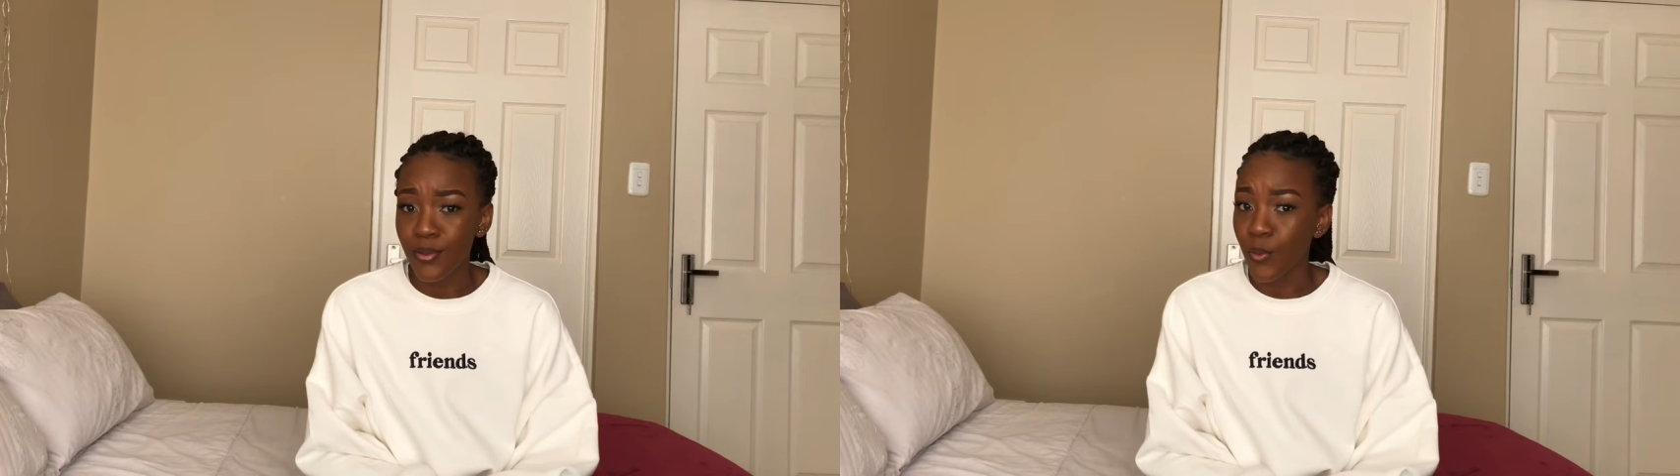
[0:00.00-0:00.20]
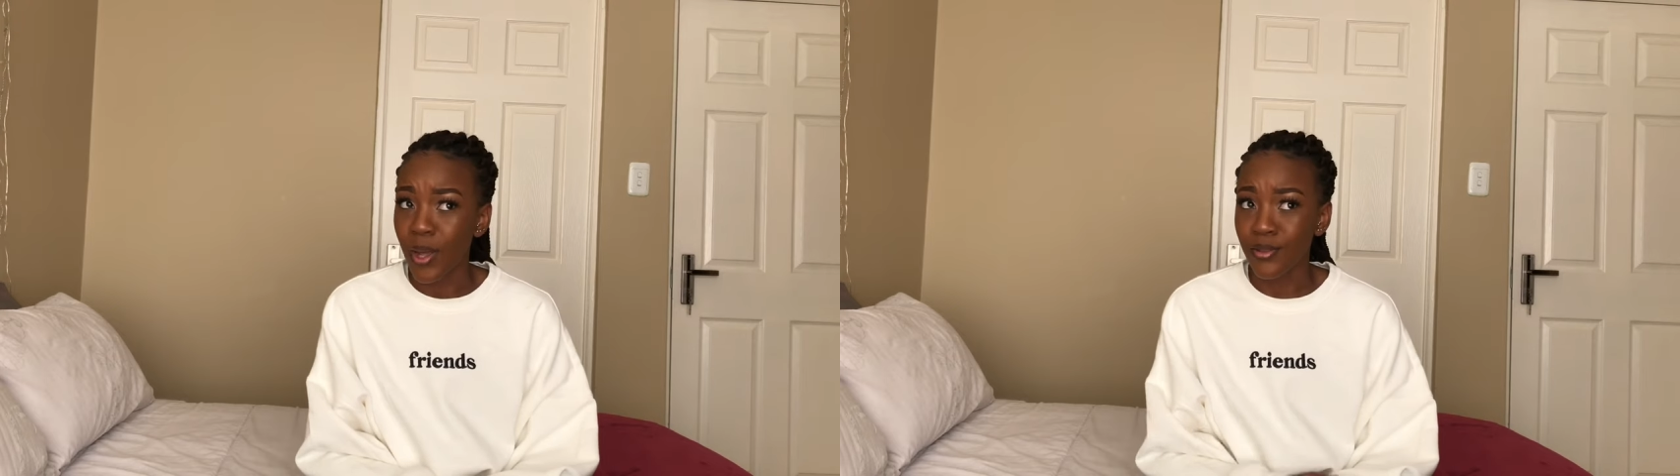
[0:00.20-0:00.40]

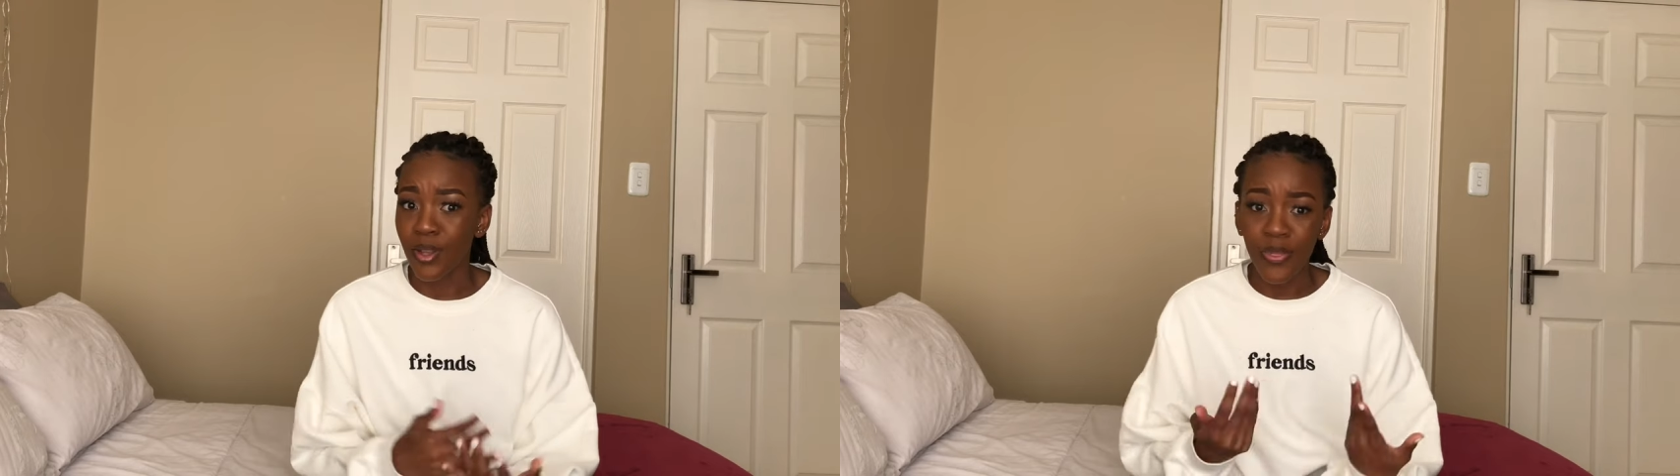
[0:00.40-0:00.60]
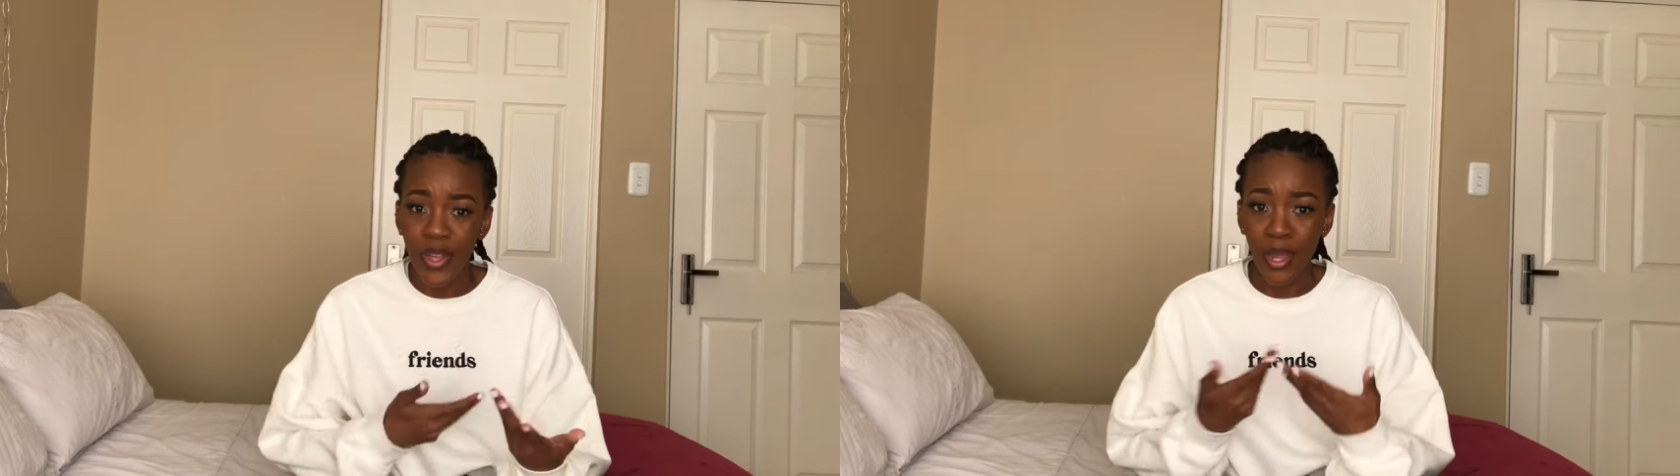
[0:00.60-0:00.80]
well,
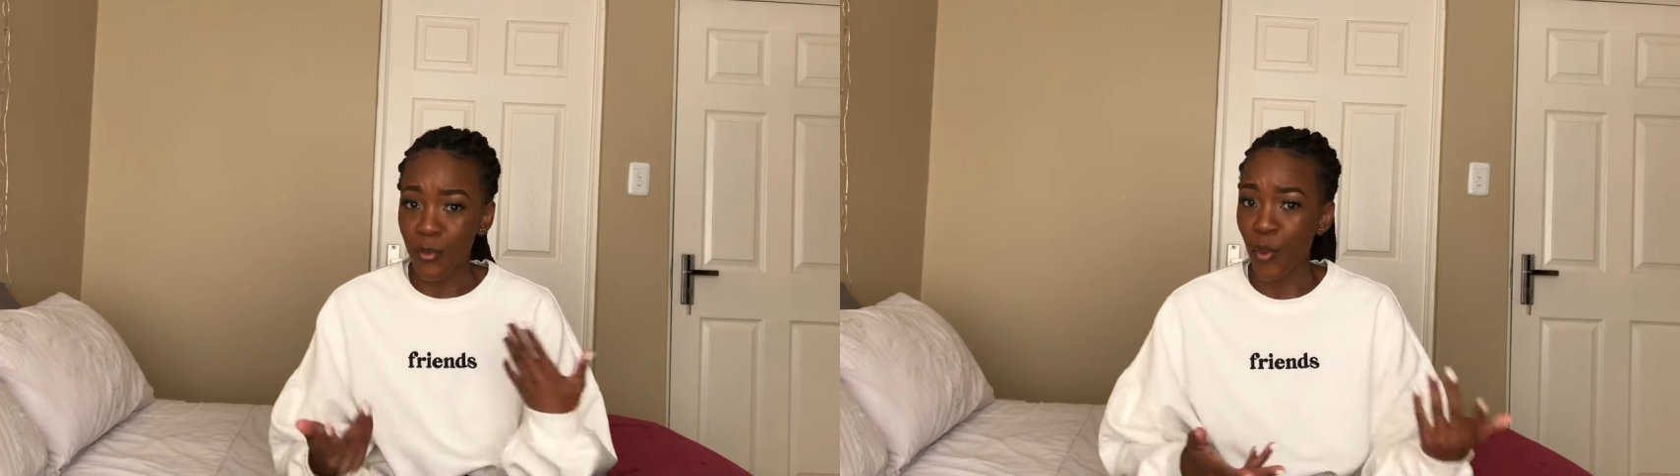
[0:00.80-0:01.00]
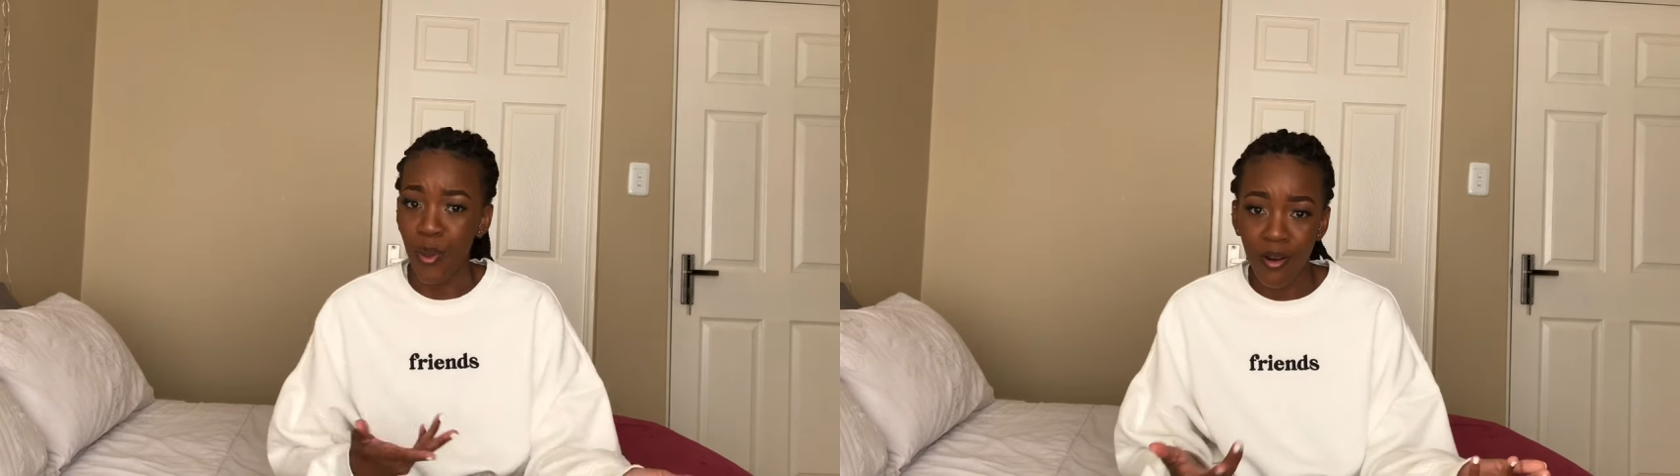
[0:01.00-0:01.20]
not that I'm
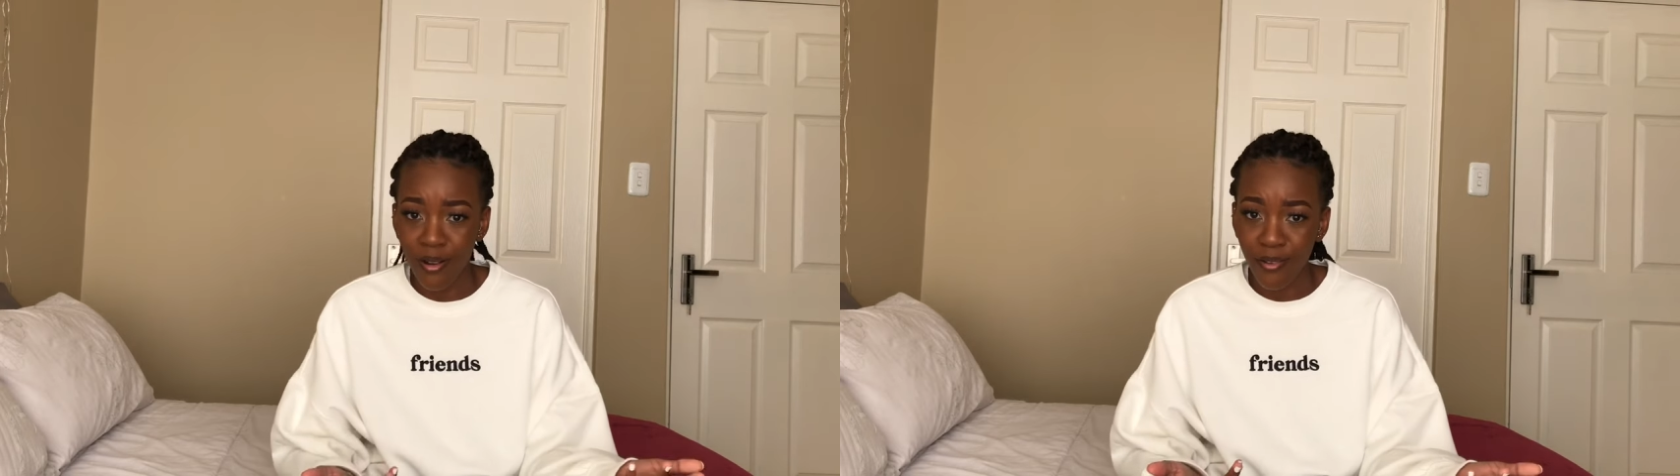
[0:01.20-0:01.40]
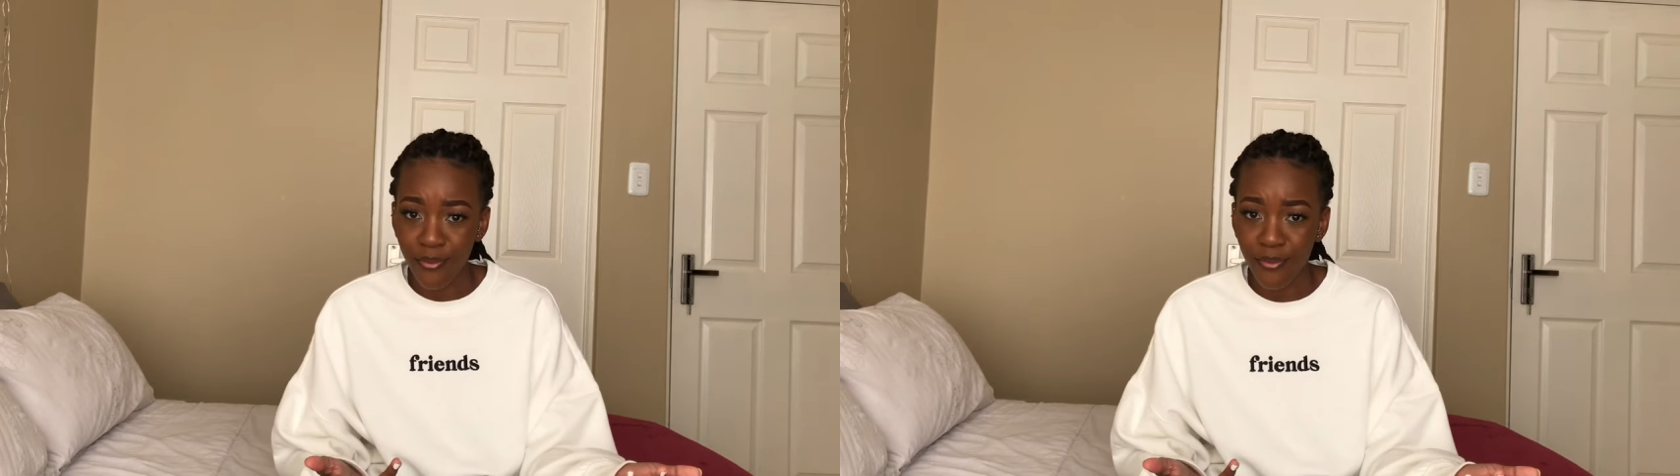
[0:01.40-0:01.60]
aware of.